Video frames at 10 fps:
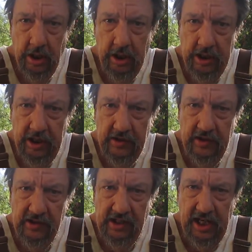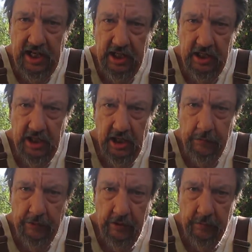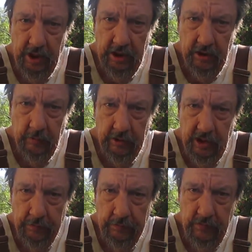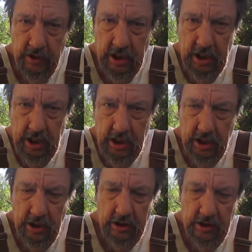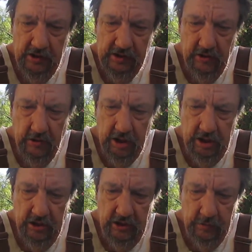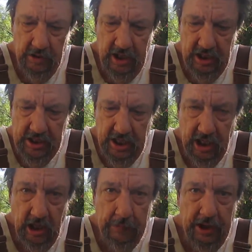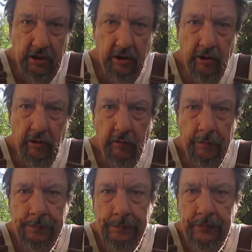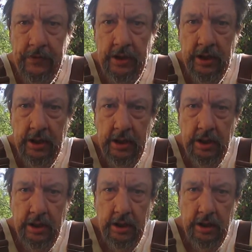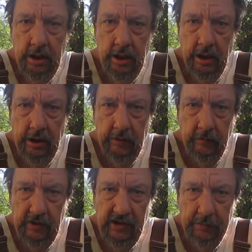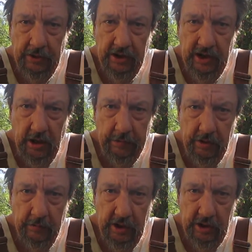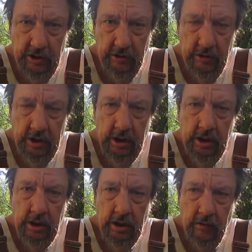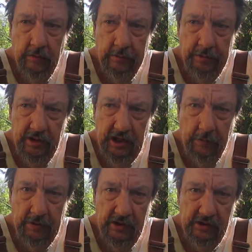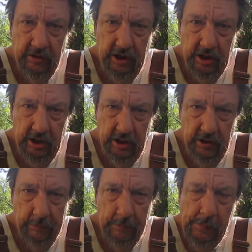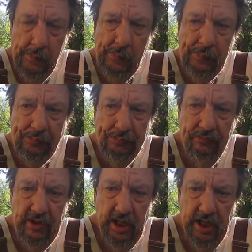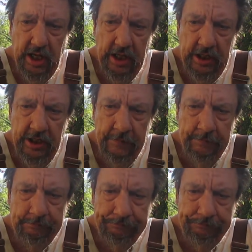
it doesn't say it in the upload menu, but you can just go on YouTube and you hit that up arrow that's up on the top of the menu, up on top of the screen there, and then